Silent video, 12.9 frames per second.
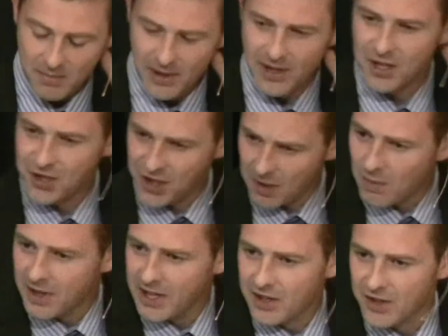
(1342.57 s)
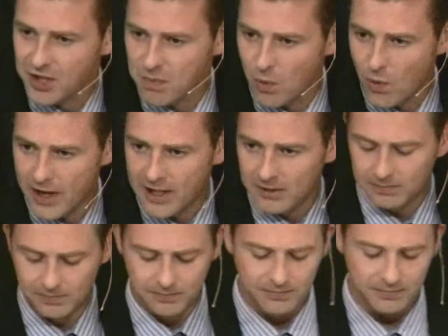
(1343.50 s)
But there's someone here this morning.
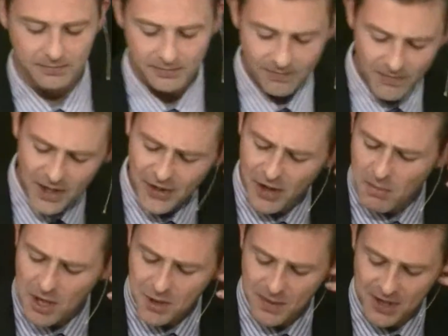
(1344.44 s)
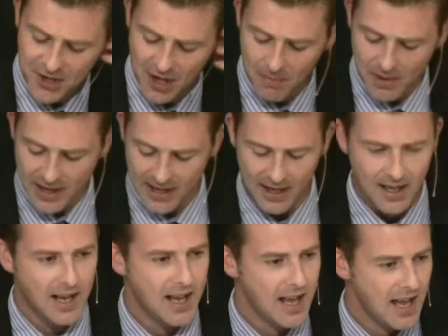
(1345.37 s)
There must be somebody,
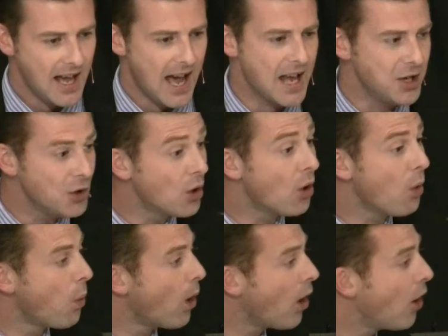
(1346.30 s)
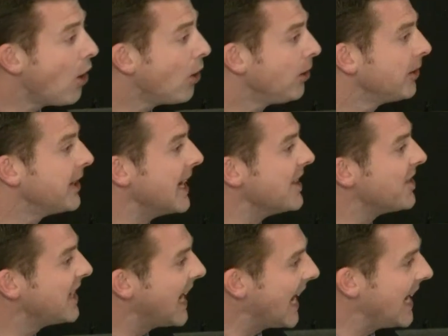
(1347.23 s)
and your world
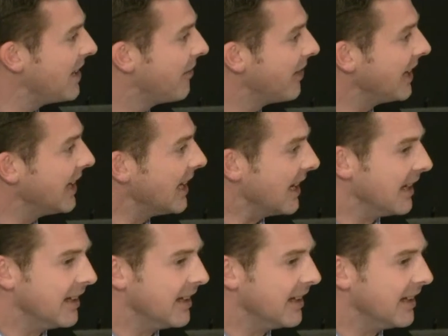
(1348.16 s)
is caving.